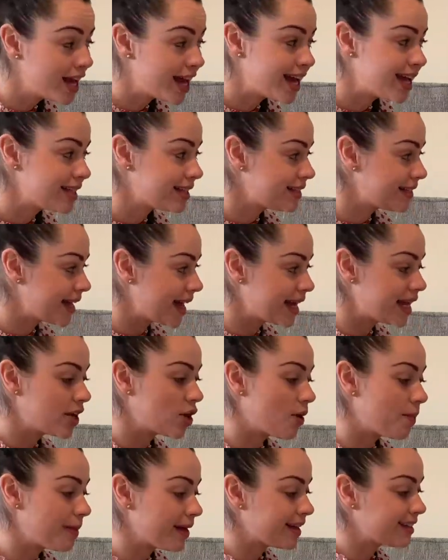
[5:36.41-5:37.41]
set it
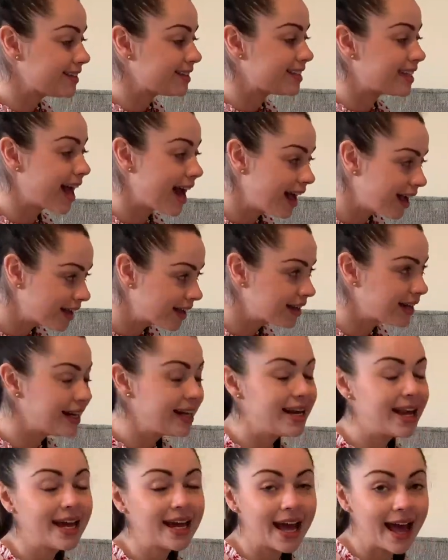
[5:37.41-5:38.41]
up exactly
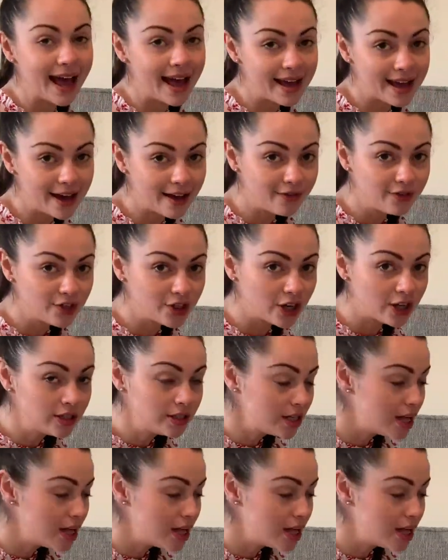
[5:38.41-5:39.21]
like I have done,